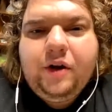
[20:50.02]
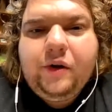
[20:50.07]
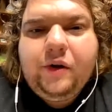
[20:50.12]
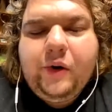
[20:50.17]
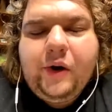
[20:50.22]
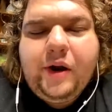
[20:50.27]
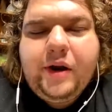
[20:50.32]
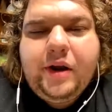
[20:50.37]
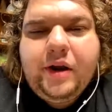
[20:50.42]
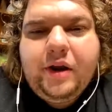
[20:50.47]

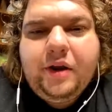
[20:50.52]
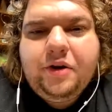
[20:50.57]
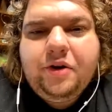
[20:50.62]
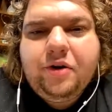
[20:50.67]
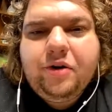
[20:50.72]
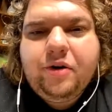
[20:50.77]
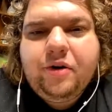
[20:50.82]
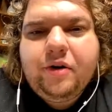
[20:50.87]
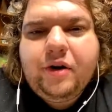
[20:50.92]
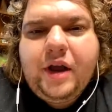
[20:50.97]
your
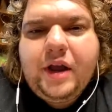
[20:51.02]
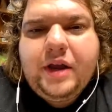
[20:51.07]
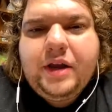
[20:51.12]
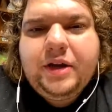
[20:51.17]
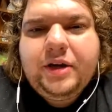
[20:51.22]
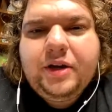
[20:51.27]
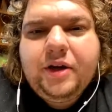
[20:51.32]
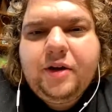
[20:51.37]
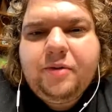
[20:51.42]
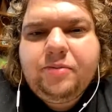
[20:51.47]

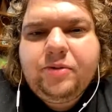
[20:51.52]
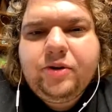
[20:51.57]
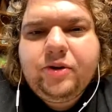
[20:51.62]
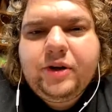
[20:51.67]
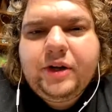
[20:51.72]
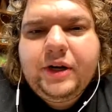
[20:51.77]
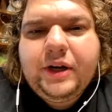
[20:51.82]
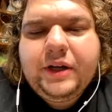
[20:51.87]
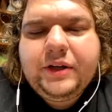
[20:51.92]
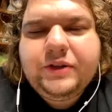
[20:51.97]
AEW
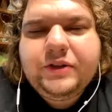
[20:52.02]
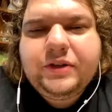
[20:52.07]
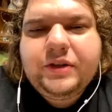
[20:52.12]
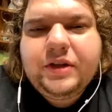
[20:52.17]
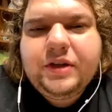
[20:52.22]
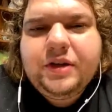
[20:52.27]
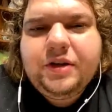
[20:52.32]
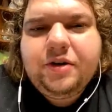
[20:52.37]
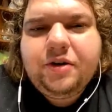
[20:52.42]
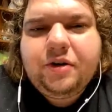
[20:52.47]
and
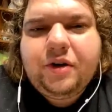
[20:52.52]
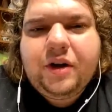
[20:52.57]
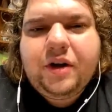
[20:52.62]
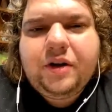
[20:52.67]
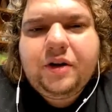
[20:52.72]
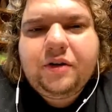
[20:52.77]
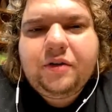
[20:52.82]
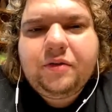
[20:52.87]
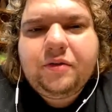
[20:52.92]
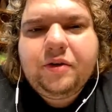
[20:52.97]

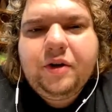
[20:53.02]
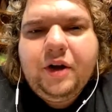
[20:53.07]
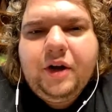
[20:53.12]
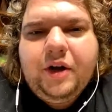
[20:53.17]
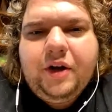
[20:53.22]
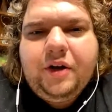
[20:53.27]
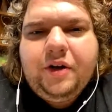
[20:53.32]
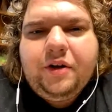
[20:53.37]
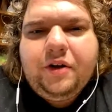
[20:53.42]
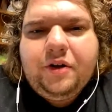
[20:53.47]
NXT,
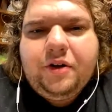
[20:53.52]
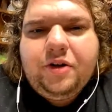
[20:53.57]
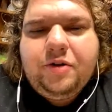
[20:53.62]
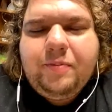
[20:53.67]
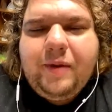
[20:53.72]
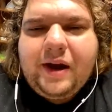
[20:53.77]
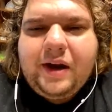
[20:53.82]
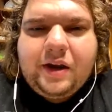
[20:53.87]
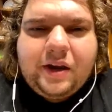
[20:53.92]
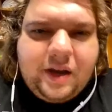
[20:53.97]
you
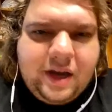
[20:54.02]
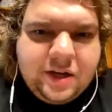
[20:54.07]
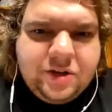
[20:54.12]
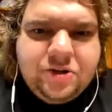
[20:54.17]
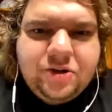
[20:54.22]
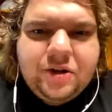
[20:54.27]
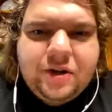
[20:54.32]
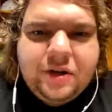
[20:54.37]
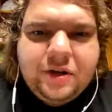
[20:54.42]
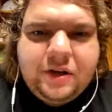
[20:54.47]
might
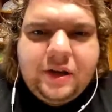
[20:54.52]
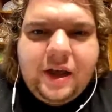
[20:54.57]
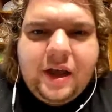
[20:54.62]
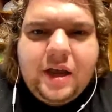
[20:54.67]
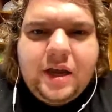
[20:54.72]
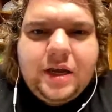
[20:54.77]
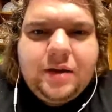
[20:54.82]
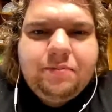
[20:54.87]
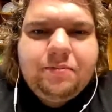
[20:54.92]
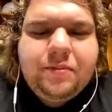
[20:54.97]
catch a good
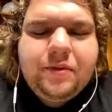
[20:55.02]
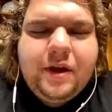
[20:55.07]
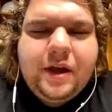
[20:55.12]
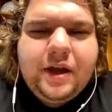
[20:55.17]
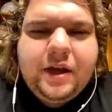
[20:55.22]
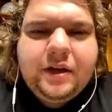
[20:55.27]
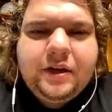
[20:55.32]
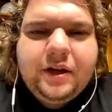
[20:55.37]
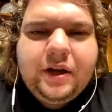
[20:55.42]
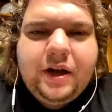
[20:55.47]
game,
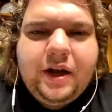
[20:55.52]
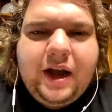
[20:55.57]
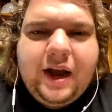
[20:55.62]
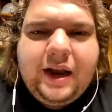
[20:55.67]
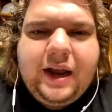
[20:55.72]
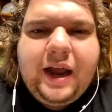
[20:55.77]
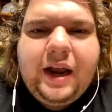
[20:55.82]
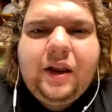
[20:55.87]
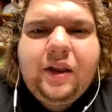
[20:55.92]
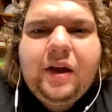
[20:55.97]
and I
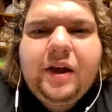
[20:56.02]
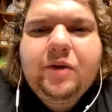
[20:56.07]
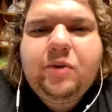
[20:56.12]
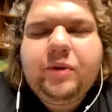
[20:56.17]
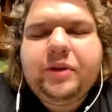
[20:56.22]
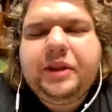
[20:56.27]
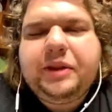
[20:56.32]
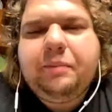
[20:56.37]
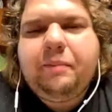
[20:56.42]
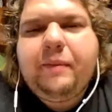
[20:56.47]
kind of like
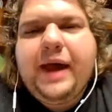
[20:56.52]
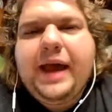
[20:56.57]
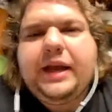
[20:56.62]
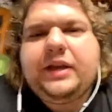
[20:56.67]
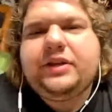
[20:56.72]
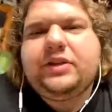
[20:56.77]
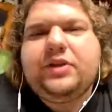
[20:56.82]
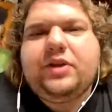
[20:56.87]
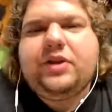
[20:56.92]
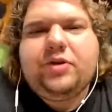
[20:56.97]
what the
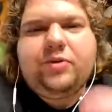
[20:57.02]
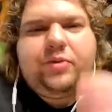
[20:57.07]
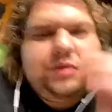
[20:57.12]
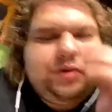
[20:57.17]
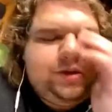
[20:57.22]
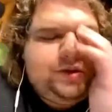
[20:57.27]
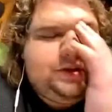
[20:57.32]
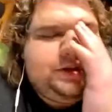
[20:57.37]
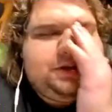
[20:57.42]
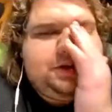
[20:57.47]
MAC's doing
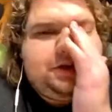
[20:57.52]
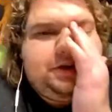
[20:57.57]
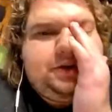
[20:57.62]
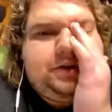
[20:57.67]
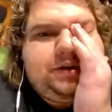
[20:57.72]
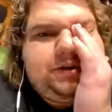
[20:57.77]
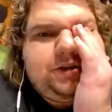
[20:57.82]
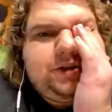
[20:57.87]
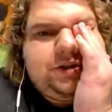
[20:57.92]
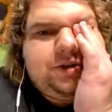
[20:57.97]
just
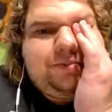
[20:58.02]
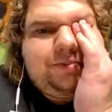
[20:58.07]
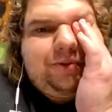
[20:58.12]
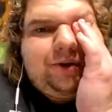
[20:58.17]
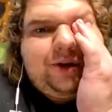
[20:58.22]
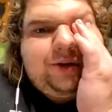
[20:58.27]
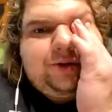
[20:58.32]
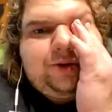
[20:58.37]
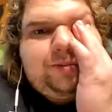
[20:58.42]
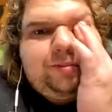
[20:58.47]
to
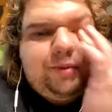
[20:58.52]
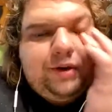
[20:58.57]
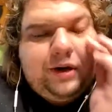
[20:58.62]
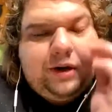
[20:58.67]
play a little bit